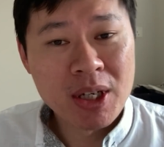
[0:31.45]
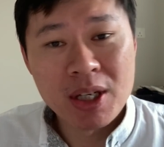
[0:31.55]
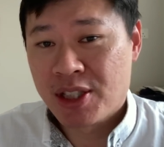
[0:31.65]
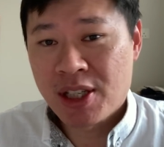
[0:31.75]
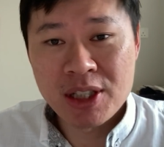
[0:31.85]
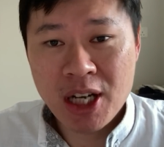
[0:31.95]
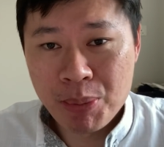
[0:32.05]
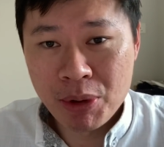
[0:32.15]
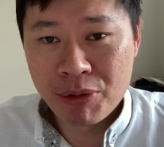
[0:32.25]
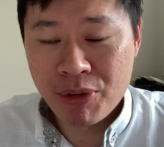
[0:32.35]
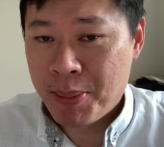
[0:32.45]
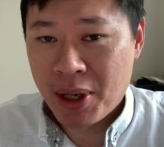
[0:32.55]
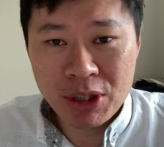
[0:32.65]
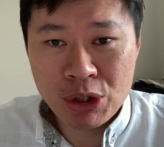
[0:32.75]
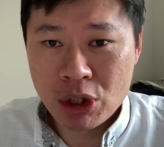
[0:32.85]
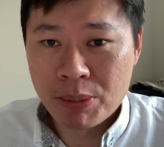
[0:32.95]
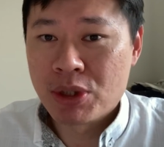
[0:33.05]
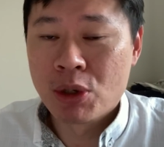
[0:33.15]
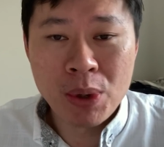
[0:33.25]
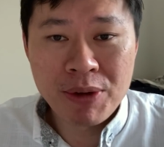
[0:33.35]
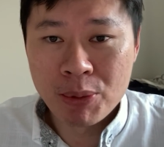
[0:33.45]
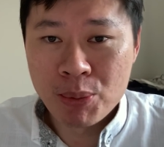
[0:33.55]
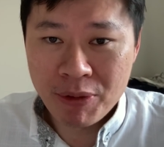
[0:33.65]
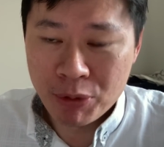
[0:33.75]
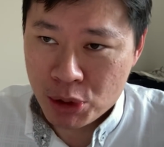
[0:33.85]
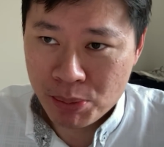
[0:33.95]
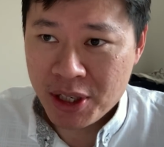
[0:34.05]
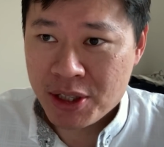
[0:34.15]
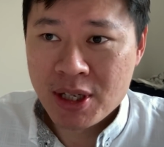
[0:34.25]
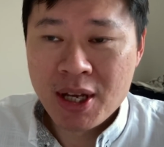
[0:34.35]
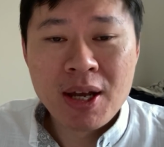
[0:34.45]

It's just a couple of MRT stops away from Raffles Place.